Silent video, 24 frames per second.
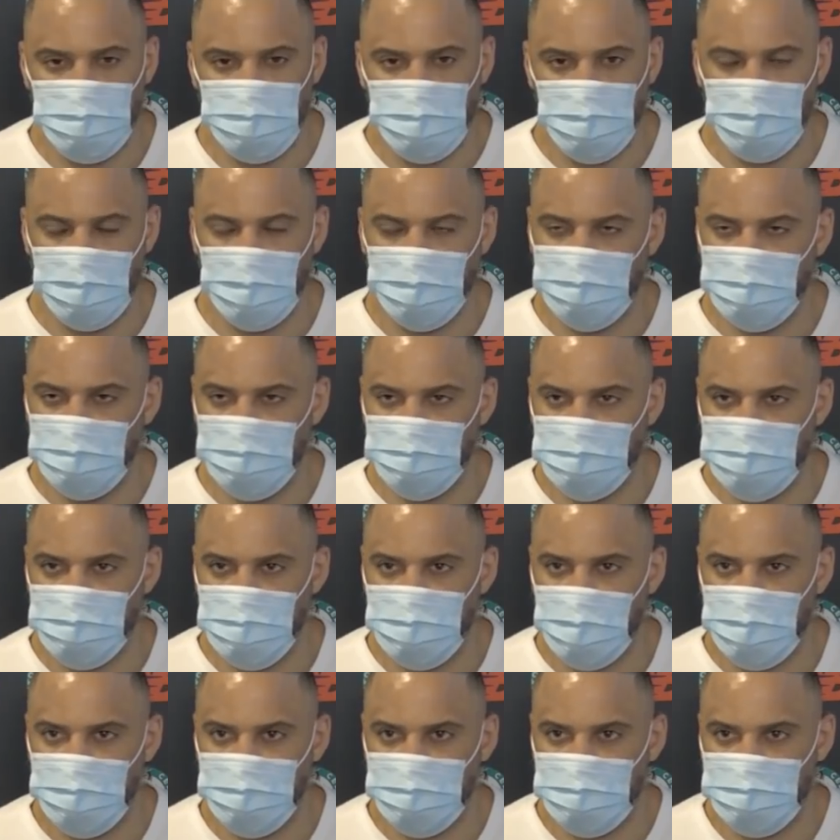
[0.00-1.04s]
you don't have those
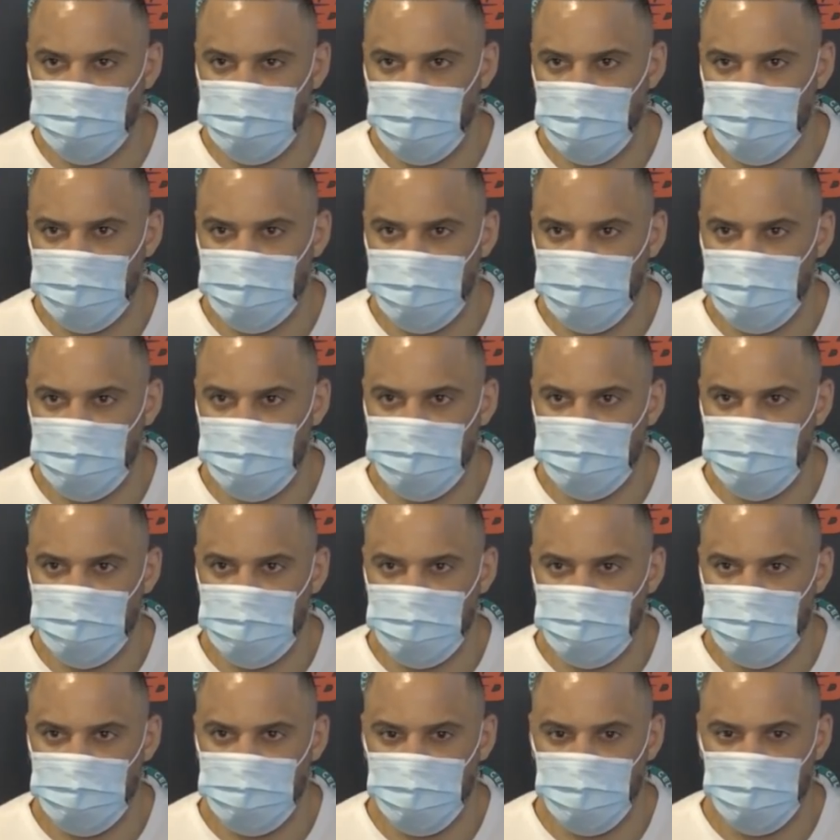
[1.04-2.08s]
discussions, honestly. It's,
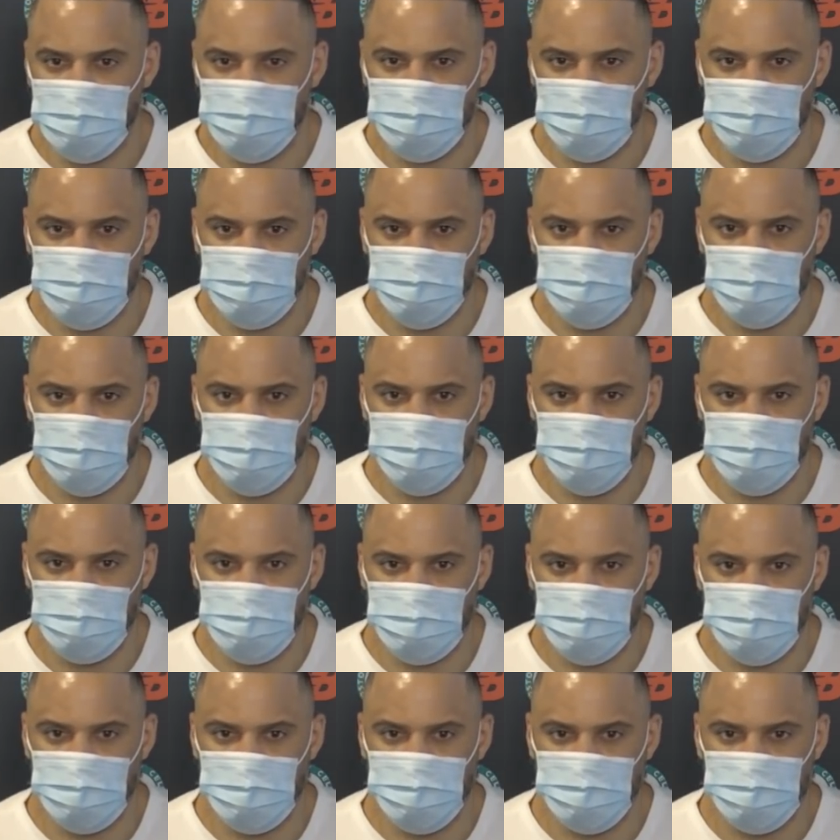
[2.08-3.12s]
it's a personal
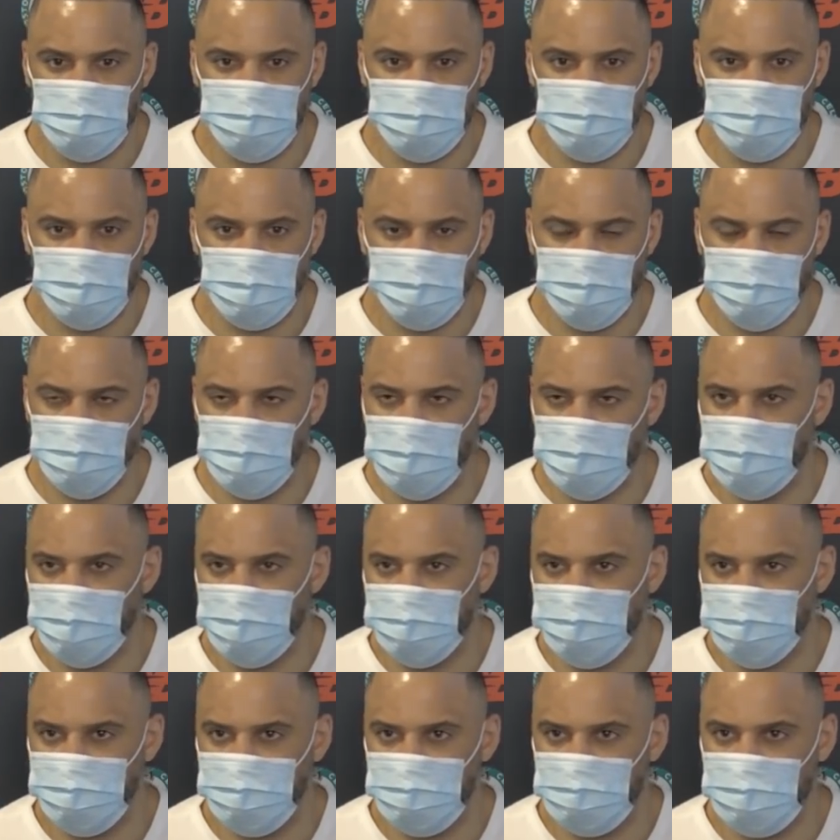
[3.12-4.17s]
choice and
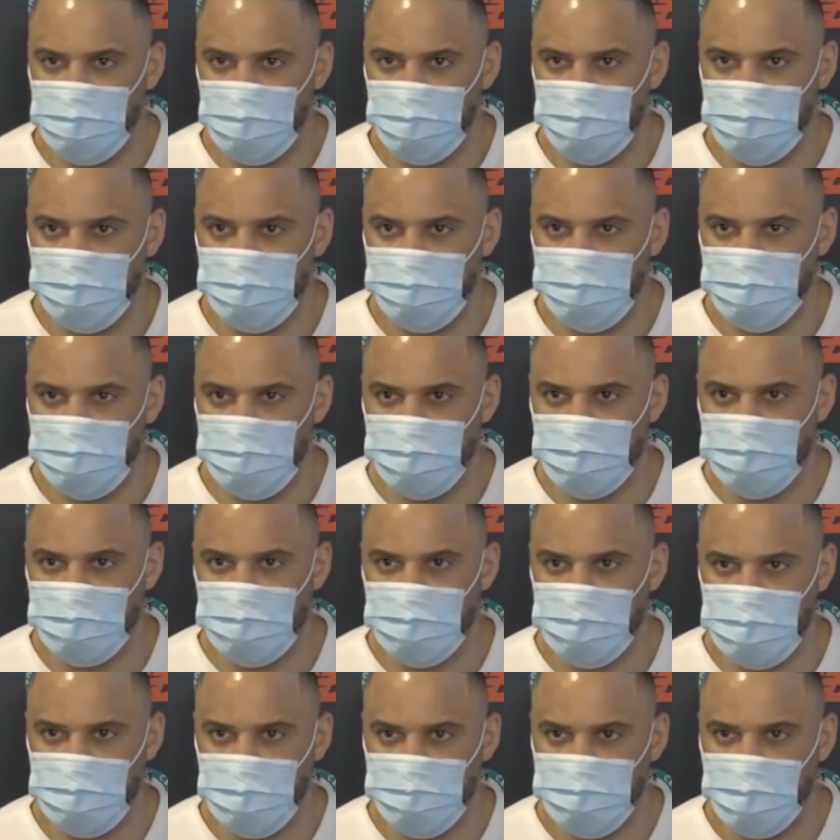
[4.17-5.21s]
everybody, you know, it's,
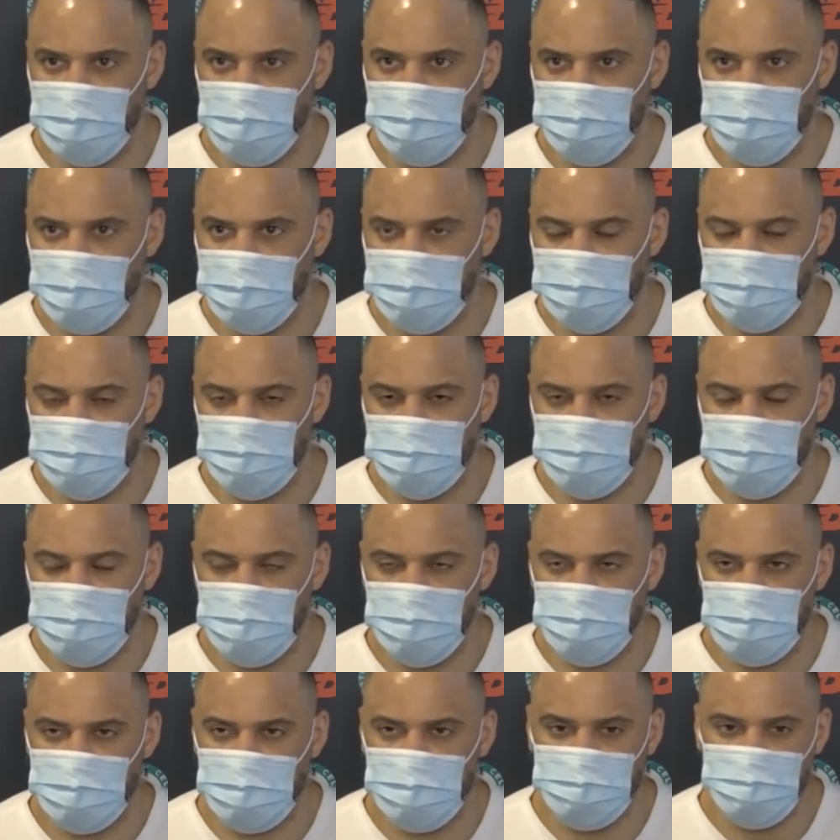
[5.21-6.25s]
it's up to them. That's their
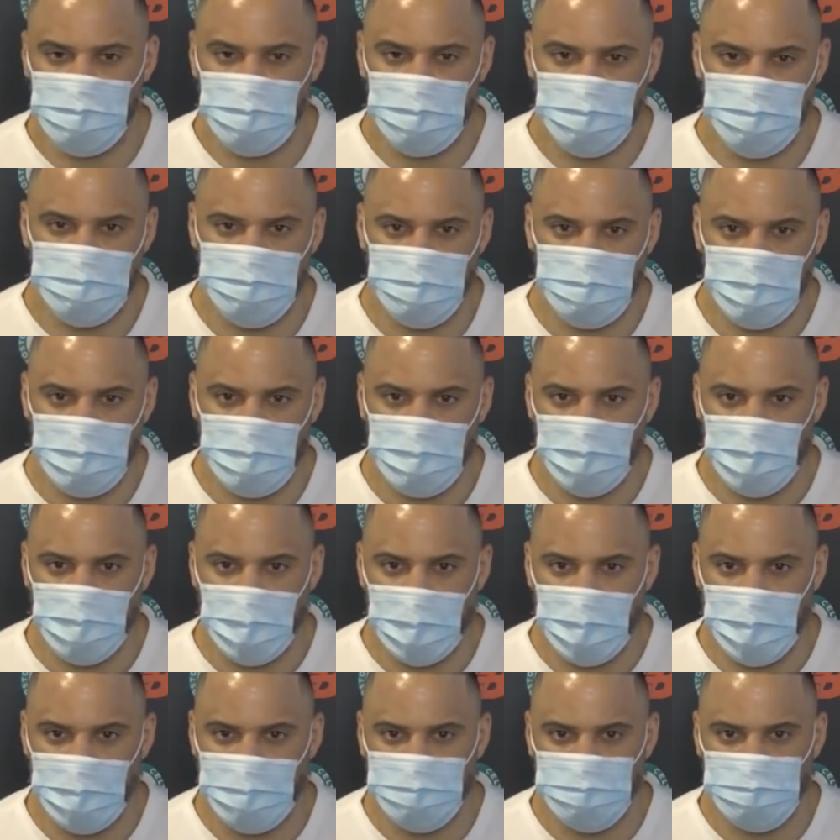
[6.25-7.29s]
decision. But,
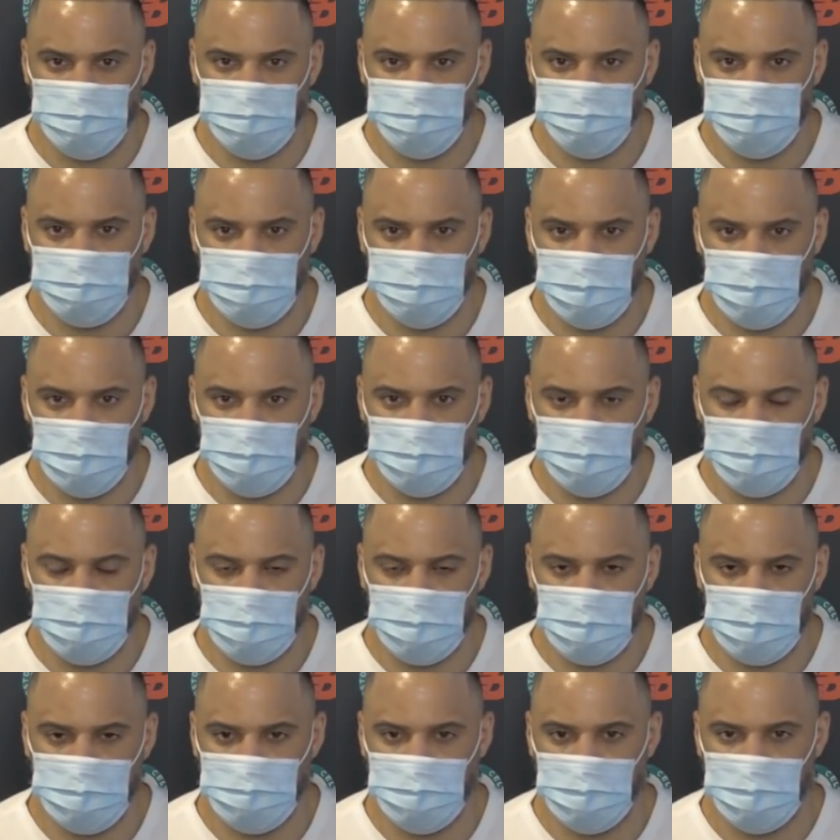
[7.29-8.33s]
um, you know,
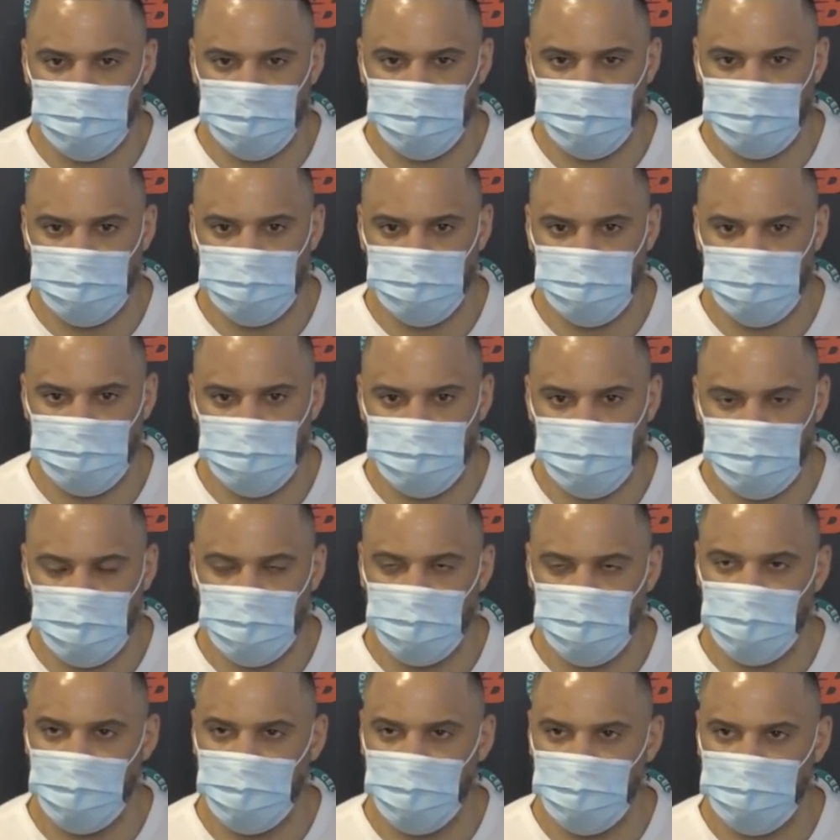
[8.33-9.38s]
it's, it's been
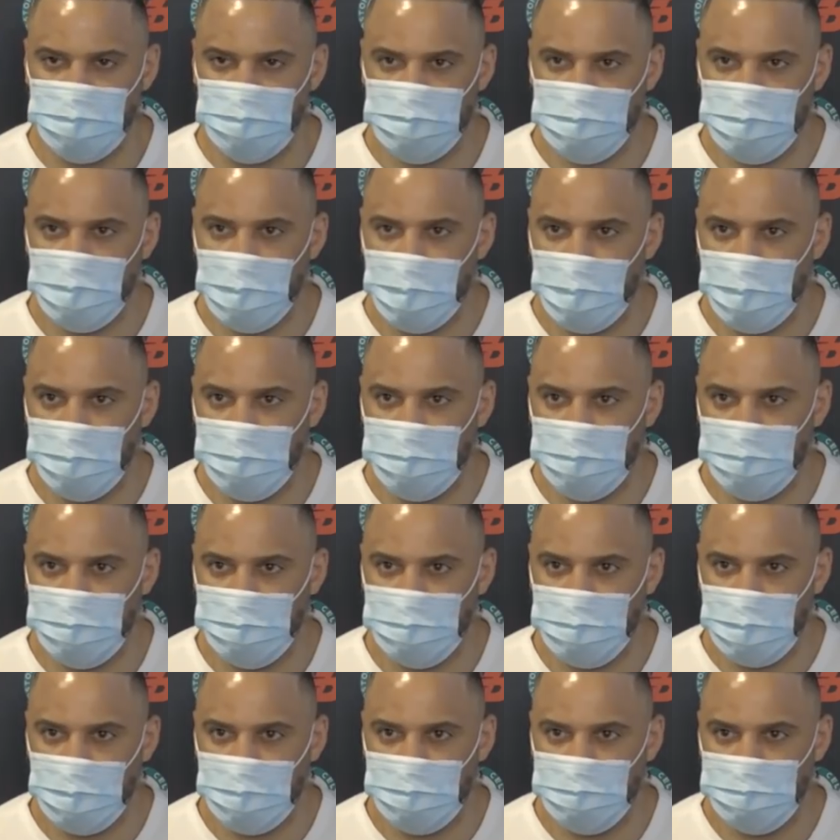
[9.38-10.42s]
two years now
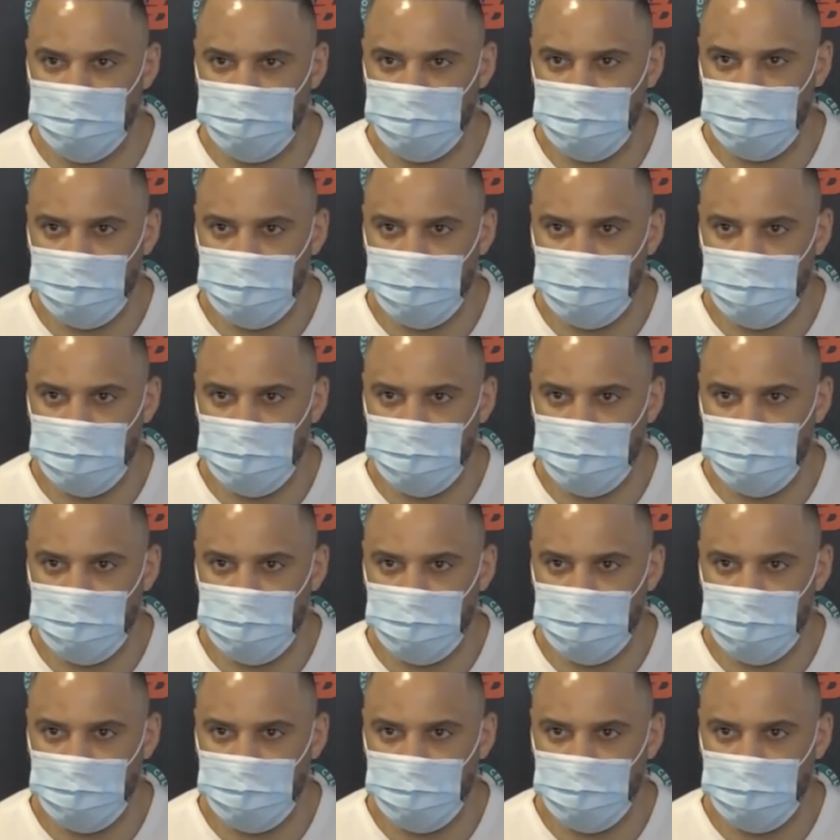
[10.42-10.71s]
that